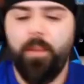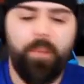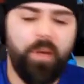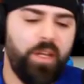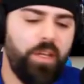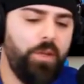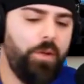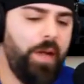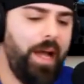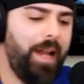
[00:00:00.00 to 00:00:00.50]
But
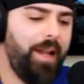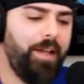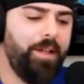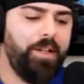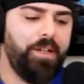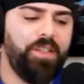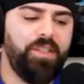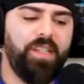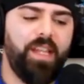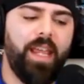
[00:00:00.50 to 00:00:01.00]
you got to
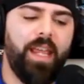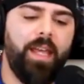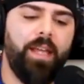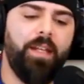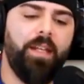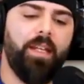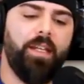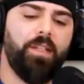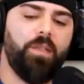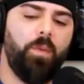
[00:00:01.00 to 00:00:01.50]

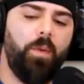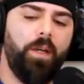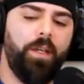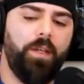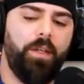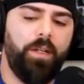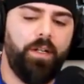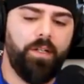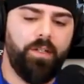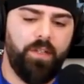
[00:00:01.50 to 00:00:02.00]
understand is what
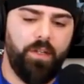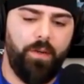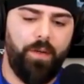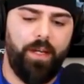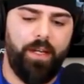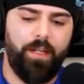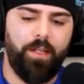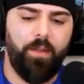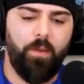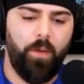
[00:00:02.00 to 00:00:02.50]
you're
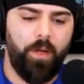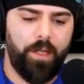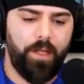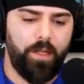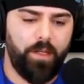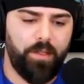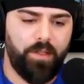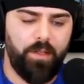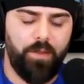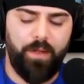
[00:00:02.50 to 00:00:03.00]
doing. What
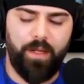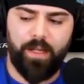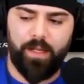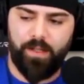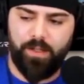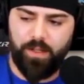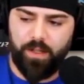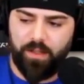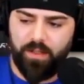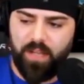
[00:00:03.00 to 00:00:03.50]
you're doing
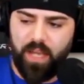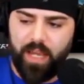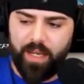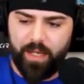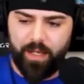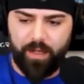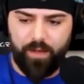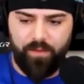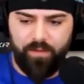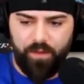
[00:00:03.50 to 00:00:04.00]
is you're
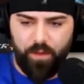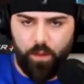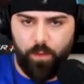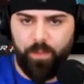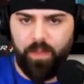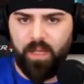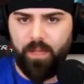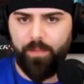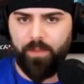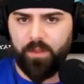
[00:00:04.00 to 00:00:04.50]
taking a few
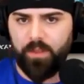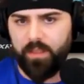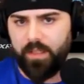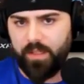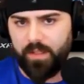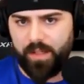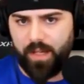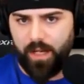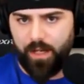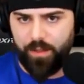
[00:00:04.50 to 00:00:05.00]
people in
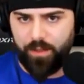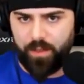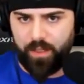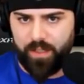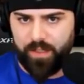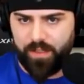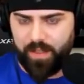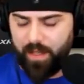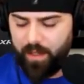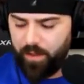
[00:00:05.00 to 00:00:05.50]
these
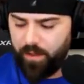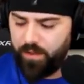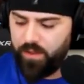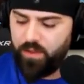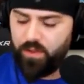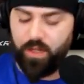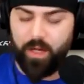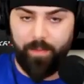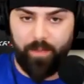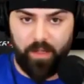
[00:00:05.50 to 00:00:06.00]
countries that are
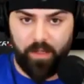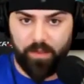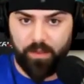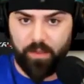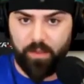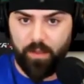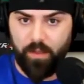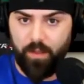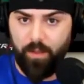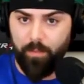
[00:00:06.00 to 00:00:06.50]

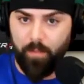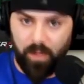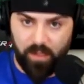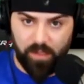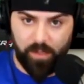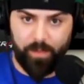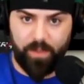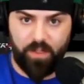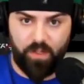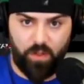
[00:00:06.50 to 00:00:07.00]
extremists,
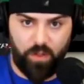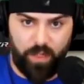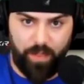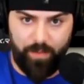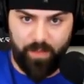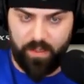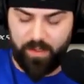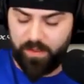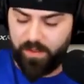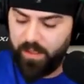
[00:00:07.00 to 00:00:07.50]
Muslim
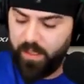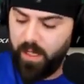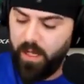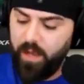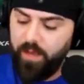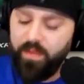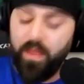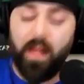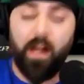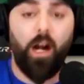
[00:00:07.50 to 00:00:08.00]
extremists,
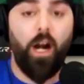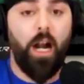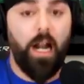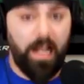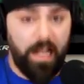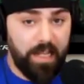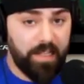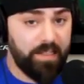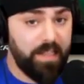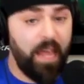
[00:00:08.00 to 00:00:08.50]
that are
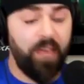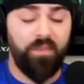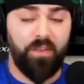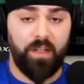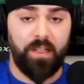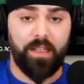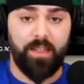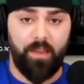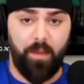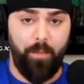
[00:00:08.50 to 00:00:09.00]

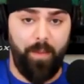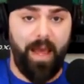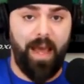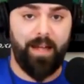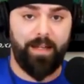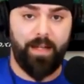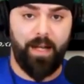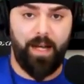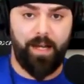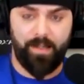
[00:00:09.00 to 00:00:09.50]
definitely the
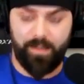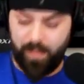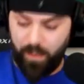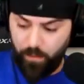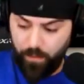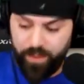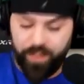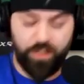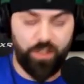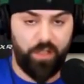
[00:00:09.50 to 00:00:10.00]
bad guys that
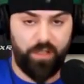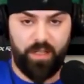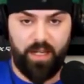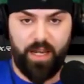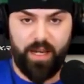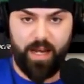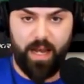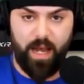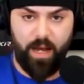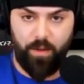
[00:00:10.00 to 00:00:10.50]
we should
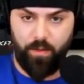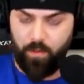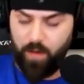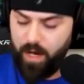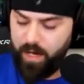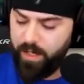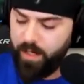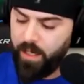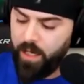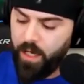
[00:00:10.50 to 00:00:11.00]
take out,
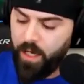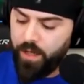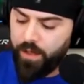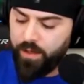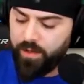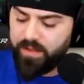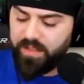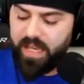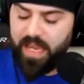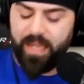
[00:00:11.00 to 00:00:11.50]
right?
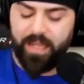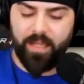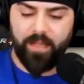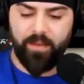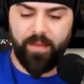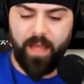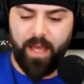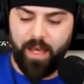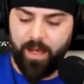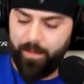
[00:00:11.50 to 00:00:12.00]
You're
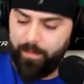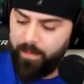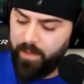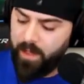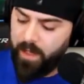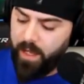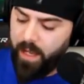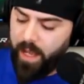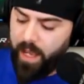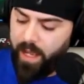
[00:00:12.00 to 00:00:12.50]
taking them,
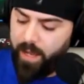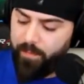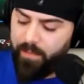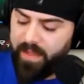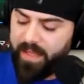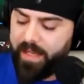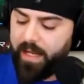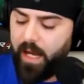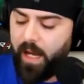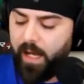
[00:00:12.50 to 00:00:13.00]
and
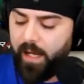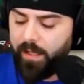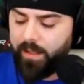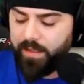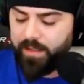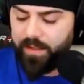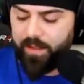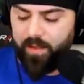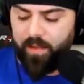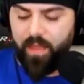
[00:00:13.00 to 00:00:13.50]

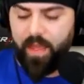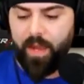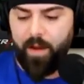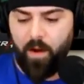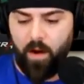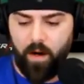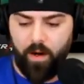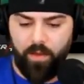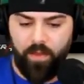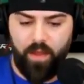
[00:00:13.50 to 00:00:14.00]
because they
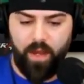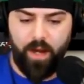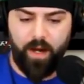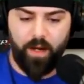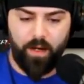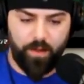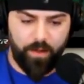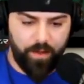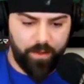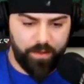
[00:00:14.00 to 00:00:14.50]
are
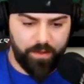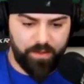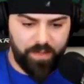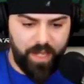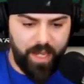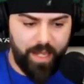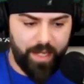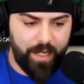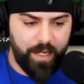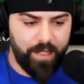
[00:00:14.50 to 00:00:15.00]
there, you're
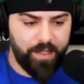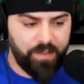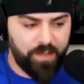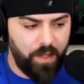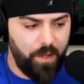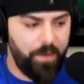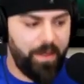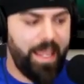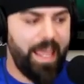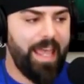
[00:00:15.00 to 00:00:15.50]
saying it's
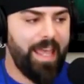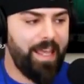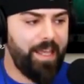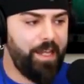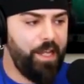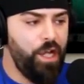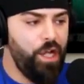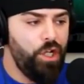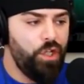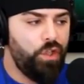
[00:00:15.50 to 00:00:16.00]

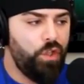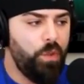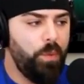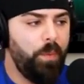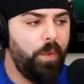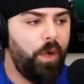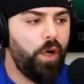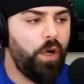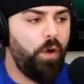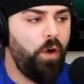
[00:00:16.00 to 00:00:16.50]
okay to
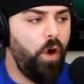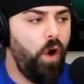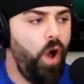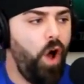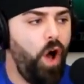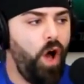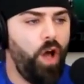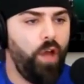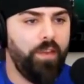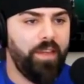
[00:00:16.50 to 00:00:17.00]
murder
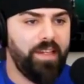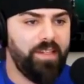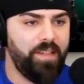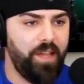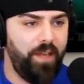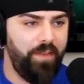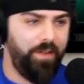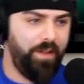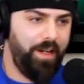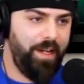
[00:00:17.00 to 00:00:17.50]
all these
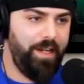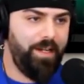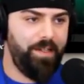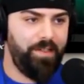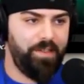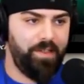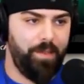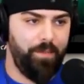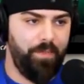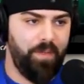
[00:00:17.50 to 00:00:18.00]
other
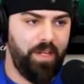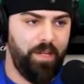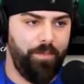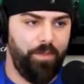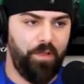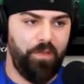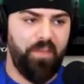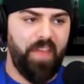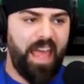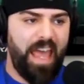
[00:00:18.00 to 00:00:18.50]
innocent
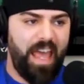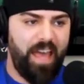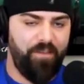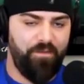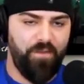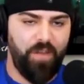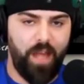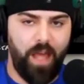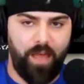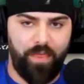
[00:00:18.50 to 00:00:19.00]
people that have
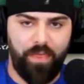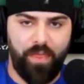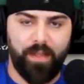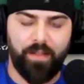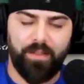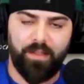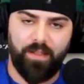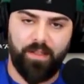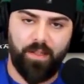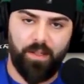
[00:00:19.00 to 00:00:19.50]

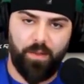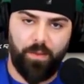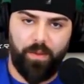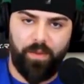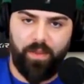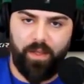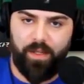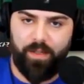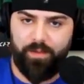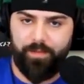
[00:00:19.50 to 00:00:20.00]
nothing to do
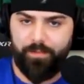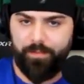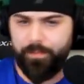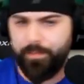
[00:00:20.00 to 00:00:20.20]
with it.